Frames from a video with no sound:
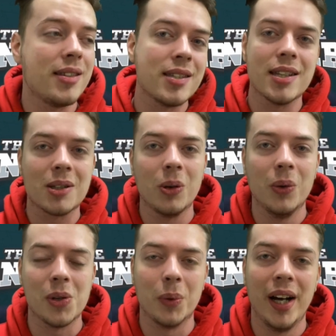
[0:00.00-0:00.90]
as
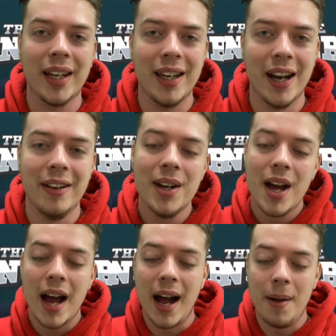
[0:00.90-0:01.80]
quarters work, you know,
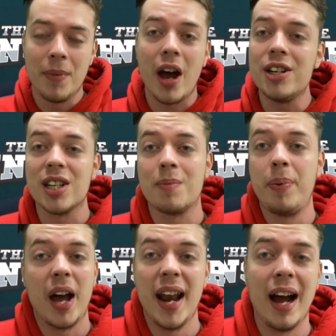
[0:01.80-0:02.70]
I just
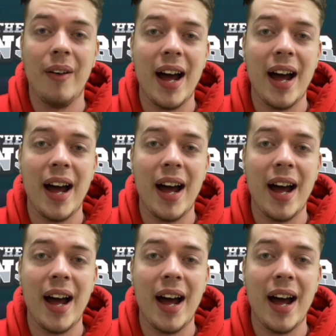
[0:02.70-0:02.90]
burn out.